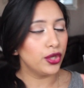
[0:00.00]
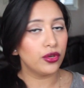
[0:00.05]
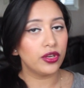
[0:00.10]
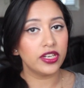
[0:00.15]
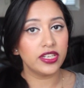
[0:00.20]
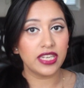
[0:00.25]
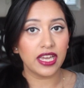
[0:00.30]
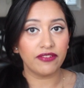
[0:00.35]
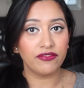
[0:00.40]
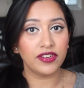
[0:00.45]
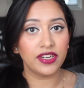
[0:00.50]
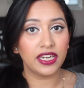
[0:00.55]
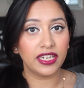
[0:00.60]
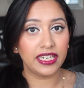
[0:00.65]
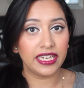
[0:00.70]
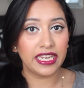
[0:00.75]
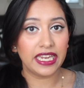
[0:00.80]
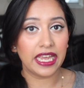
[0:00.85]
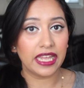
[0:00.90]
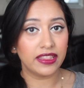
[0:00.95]
you could
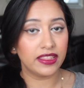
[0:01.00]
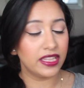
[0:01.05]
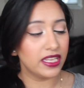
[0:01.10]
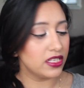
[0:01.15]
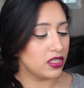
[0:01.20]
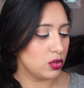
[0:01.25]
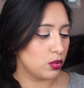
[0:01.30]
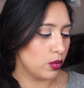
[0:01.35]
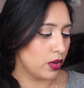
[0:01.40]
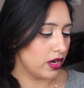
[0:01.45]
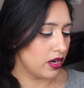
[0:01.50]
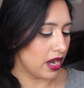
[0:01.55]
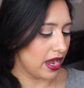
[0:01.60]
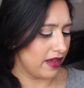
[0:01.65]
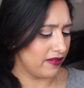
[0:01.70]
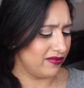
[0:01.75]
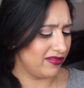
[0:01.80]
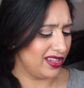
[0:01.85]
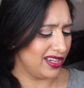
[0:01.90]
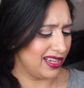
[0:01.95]
definitely get this one.
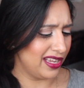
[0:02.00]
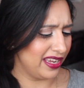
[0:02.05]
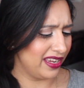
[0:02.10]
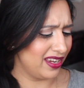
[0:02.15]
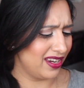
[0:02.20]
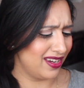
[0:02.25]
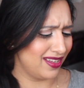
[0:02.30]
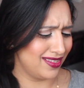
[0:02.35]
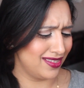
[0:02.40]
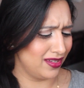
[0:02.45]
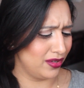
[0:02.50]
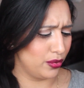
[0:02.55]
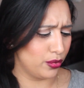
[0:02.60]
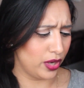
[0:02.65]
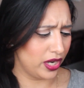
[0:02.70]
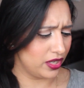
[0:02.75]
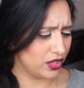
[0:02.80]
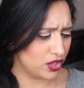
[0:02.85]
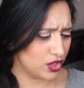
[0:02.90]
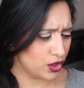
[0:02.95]
I feel like it is a
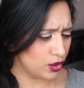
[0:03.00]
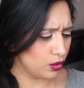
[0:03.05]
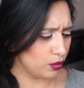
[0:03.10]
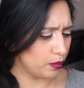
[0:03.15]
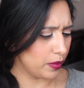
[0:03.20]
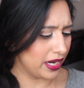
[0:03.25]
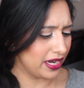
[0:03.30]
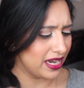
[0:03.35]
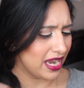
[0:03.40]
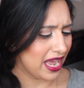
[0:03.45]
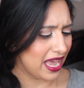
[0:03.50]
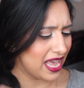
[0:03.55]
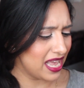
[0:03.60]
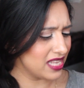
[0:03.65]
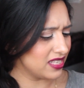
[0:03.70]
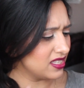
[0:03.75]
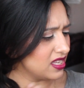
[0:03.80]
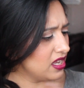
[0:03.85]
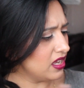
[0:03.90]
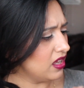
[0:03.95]
great dupe. It
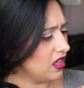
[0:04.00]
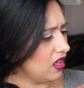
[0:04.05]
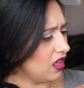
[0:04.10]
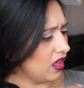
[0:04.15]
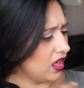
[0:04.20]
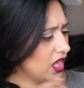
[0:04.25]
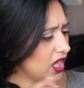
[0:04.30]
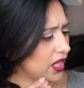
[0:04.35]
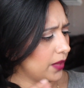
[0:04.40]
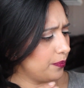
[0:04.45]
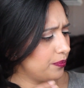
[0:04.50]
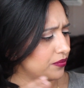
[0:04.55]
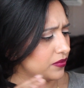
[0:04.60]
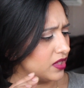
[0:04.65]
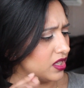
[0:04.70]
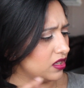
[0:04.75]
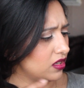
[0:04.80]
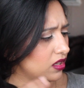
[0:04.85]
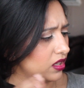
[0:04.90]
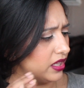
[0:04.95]
has a
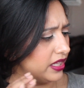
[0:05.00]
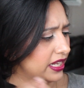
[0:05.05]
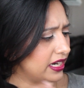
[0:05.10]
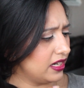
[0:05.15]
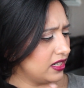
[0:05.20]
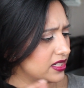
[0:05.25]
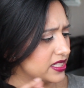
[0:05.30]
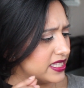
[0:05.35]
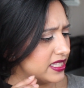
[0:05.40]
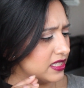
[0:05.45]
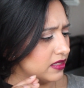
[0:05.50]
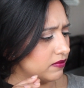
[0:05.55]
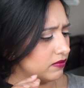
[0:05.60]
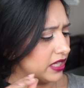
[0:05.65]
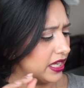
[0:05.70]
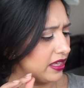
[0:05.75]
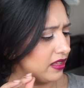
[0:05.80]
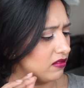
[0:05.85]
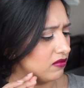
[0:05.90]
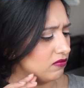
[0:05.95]
little
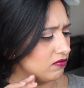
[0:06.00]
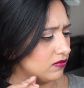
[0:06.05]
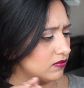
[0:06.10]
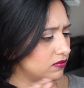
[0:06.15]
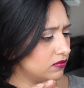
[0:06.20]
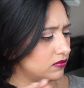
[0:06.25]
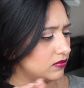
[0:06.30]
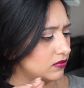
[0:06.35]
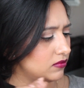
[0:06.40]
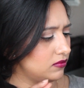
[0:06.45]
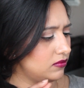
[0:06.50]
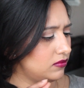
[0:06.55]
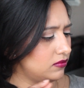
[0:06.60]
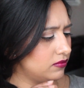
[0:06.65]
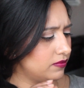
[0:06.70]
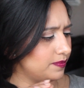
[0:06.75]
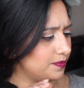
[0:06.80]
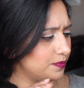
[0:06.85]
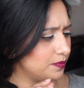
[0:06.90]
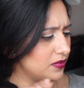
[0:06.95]
like
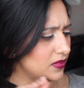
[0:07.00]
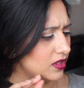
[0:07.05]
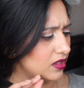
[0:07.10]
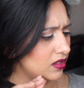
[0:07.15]
it